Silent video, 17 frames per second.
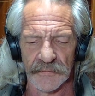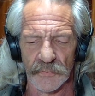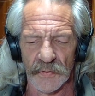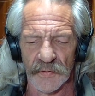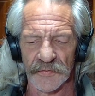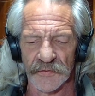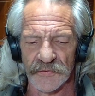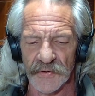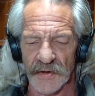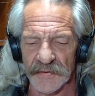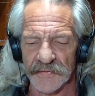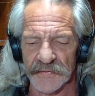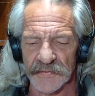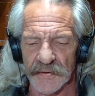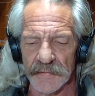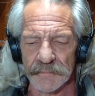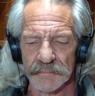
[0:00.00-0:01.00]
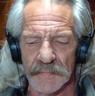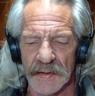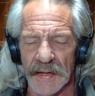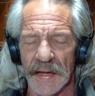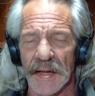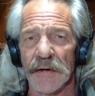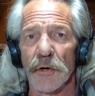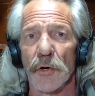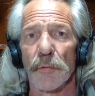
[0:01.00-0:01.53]
with Justa
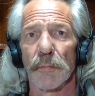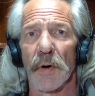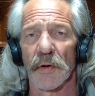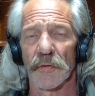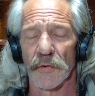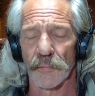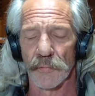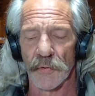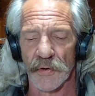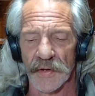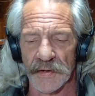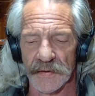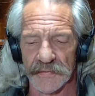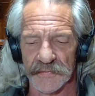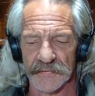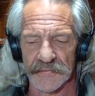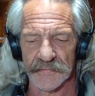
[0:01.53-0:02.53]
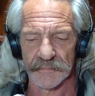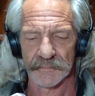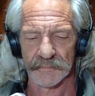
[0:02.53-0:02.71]
and her mother Bernice.